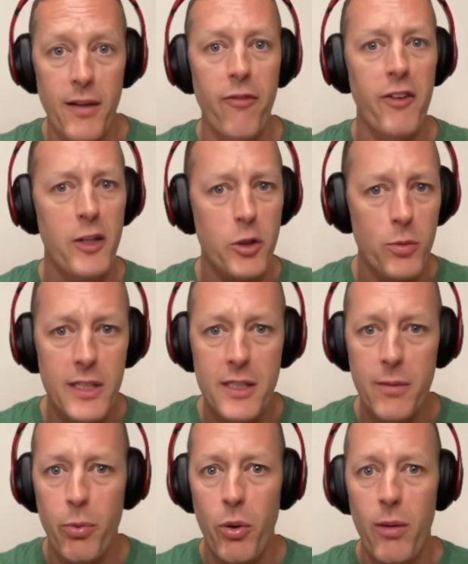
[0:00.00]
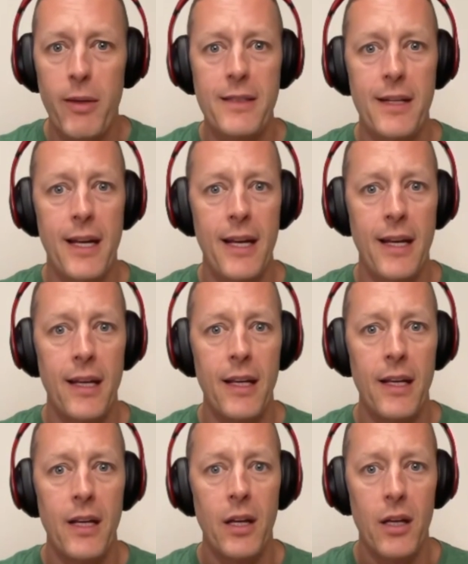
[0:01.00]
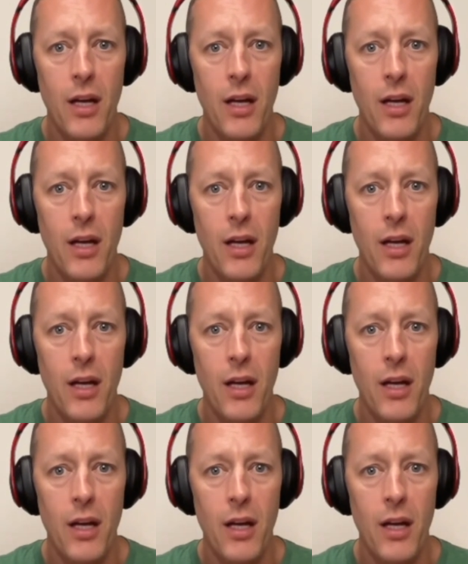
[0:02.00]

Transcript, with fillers: fisheries deployments, and yes.